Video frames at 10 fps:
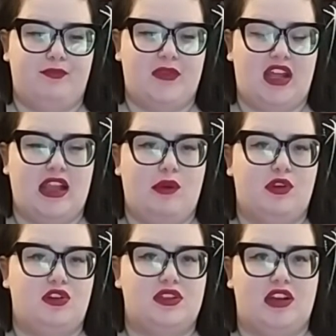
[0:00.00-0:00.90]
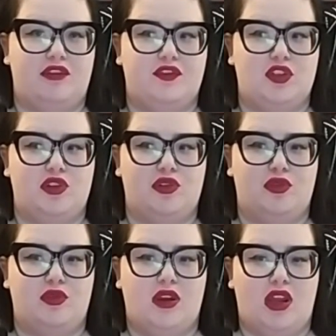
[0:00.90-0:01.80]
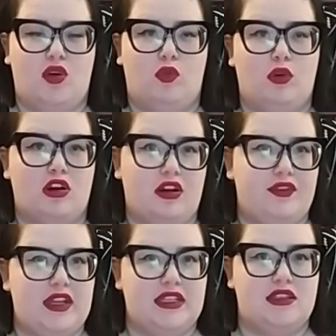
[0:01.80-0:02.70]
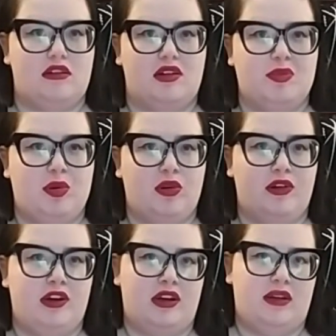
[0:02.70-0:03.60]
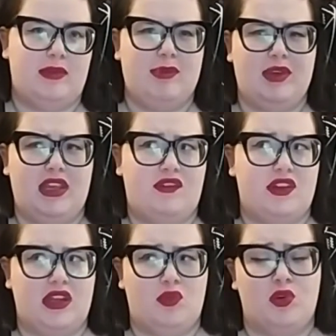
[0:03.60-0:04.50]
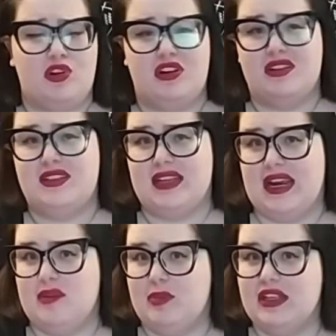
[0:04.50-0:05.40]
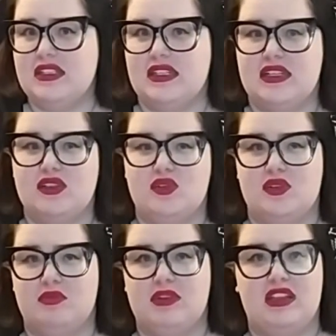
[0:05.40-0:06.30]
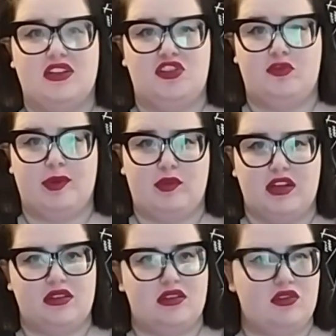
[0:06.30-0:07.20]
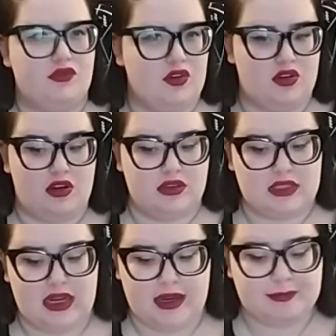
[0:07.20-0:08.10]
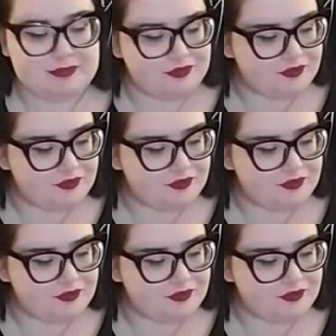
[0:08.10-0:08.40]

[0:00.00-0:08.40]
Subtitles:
allowing yourself to work on things that are important, and maybe even like work on a side business or something that you've been wanting to do for a long time.